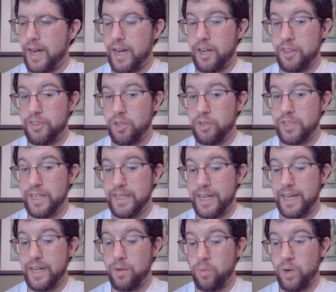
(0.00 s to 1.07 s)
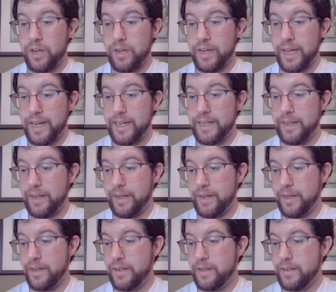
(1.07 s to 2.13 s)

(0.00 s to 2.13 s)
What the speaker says: And in 1381 AD,